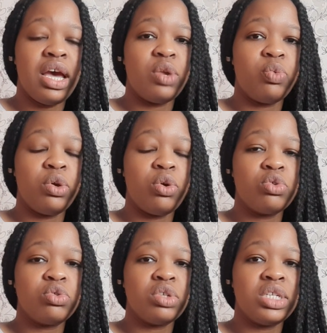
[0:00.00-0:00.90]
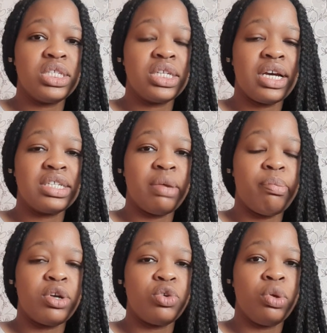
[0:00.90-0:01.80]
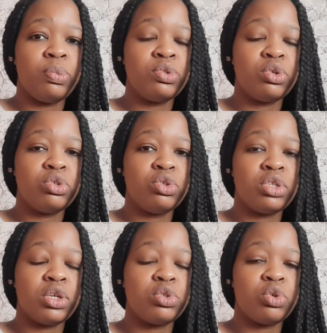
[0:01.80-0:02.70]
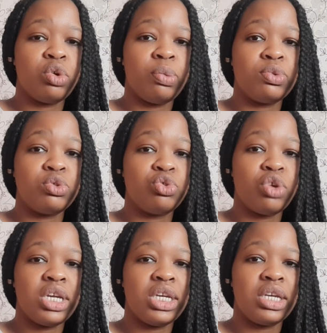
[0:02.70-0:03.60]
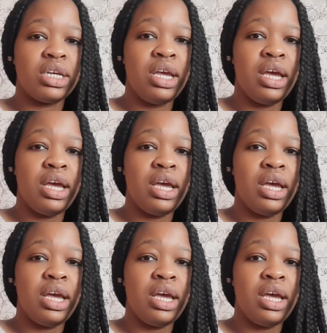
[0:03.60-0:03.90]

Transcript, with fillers: and we also discuss about crypto news, also crypto trading,